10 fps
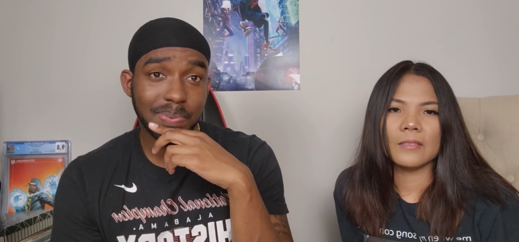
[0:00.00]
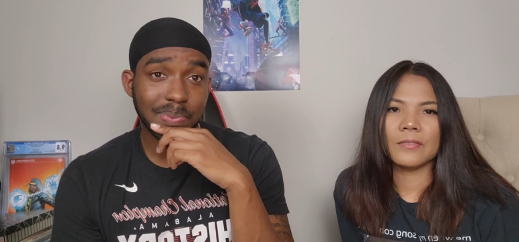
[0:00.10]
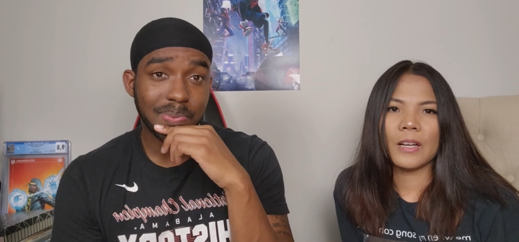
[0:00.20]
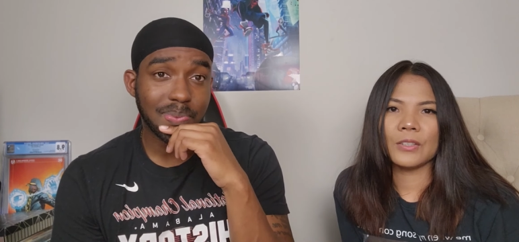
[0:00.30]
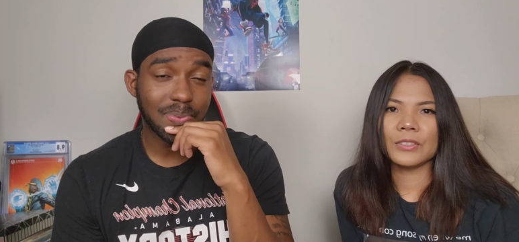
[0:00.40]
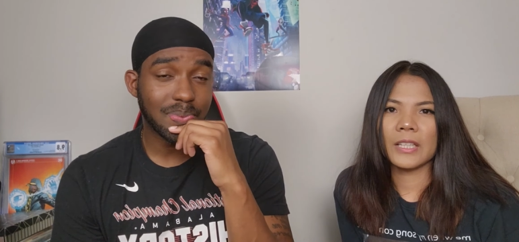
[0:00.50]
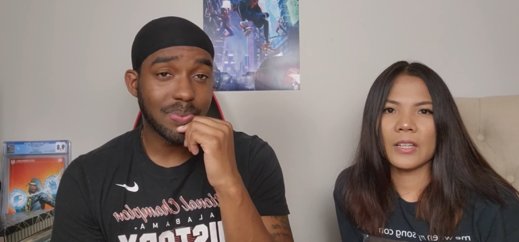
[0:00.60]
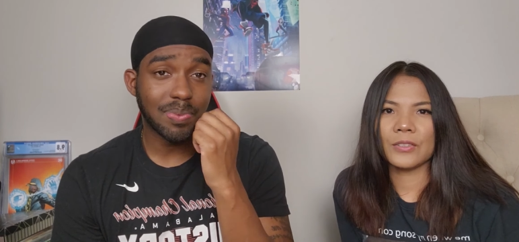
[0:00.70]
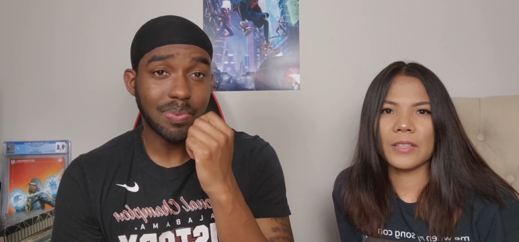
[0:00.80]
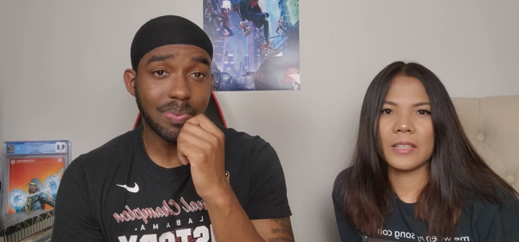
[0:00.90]
Speaker 1: found
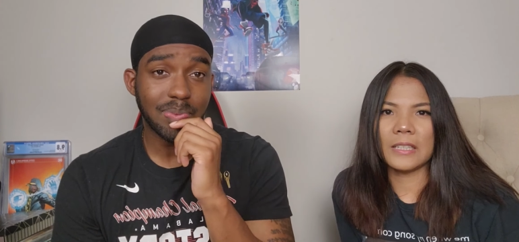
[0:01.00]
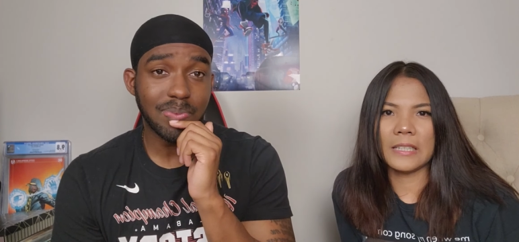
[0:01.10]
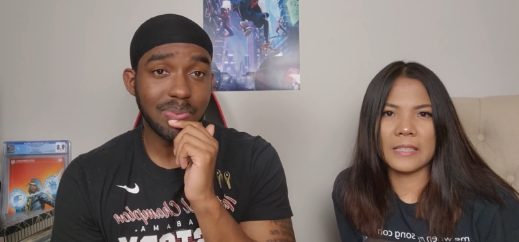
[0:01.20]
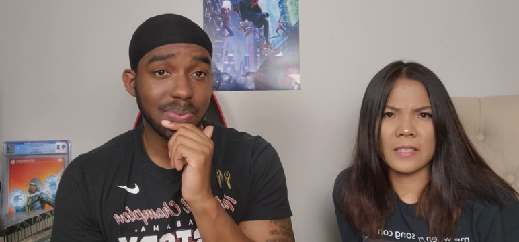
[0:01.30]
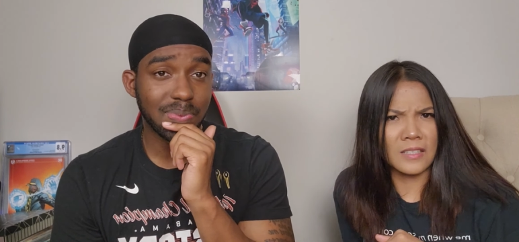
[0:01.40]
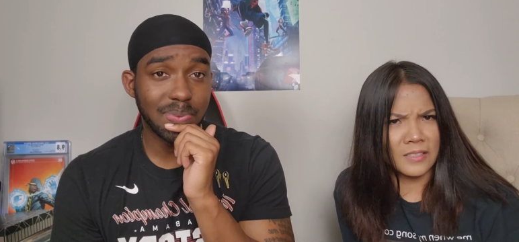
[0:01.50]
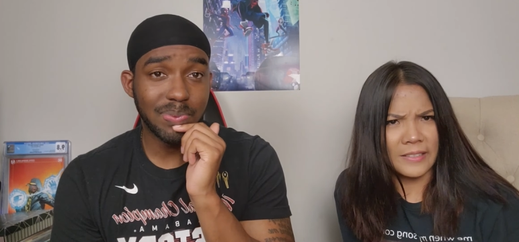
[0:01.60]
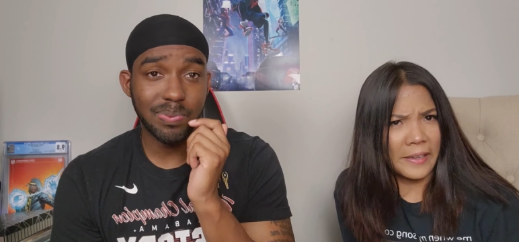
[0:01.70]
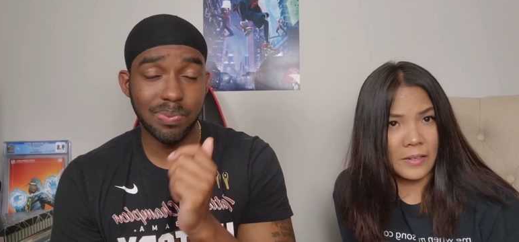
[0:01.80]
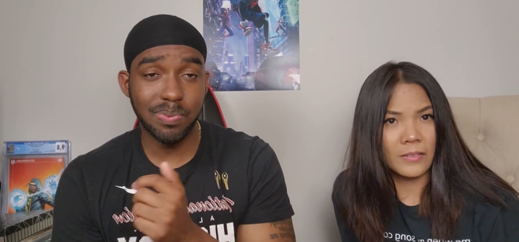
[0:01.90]
out that he's
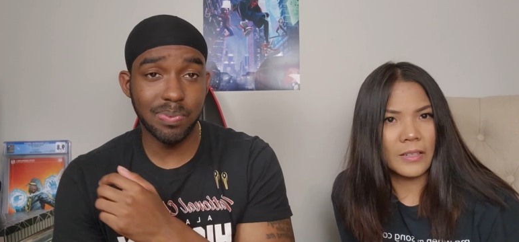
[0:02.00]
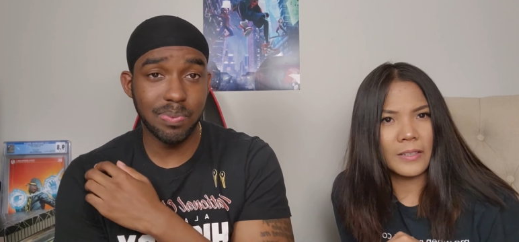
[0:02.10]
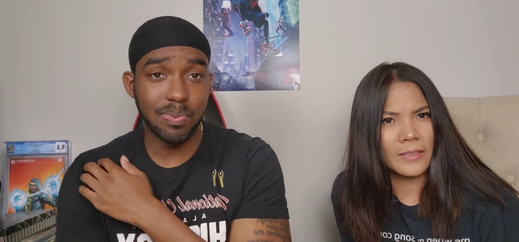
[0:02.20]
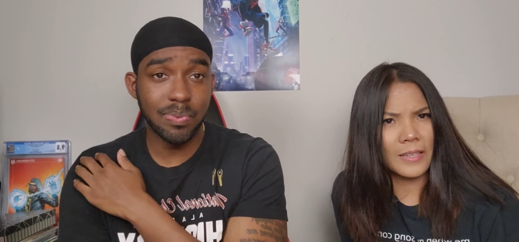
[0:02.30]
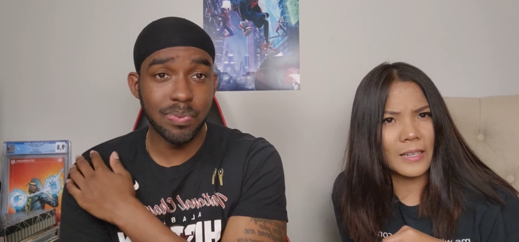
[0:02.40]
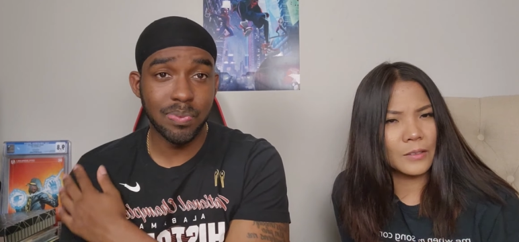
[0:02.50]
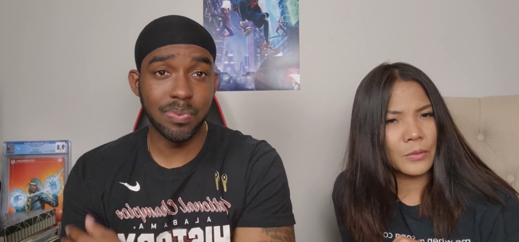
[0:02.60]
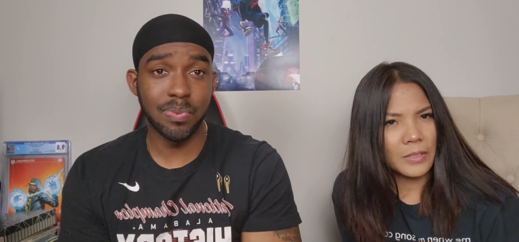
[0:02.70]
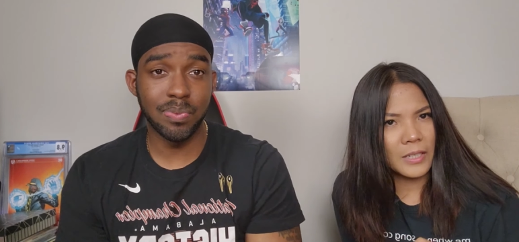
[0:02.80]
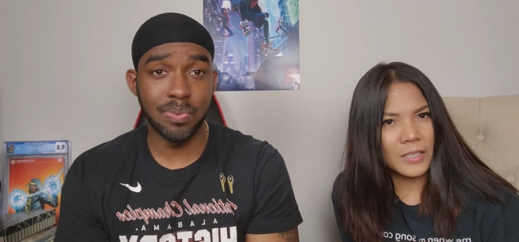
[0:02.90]
there at that
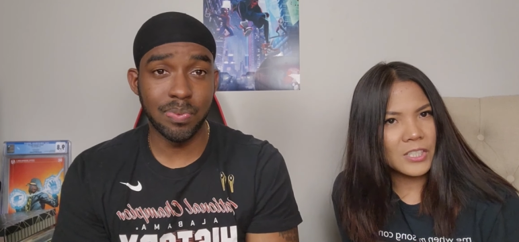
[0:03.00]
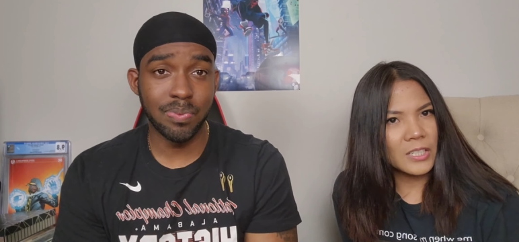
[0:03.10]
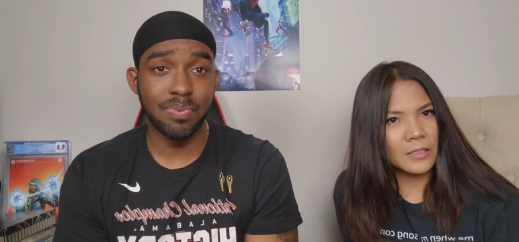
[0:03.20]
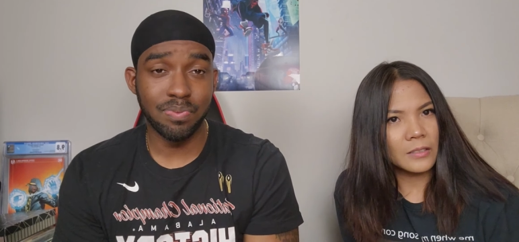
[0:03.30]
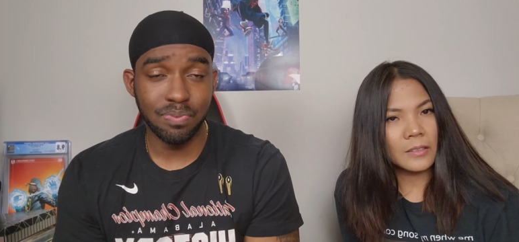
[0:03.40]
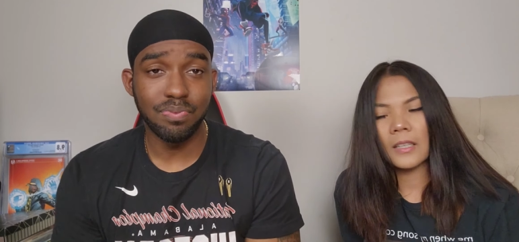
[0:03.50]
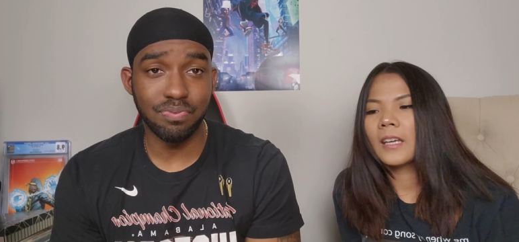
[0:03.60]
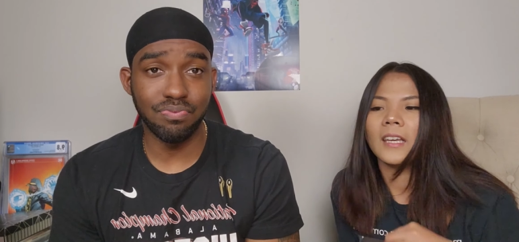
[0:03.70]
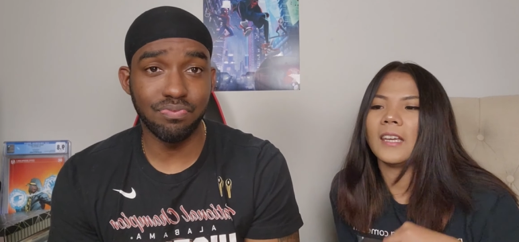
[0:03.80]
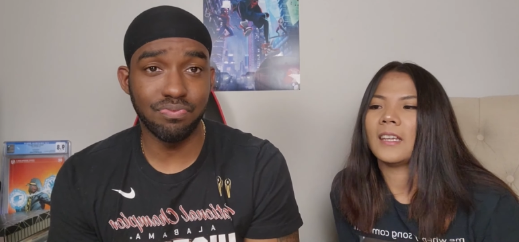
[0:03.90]
location, mm-hmm.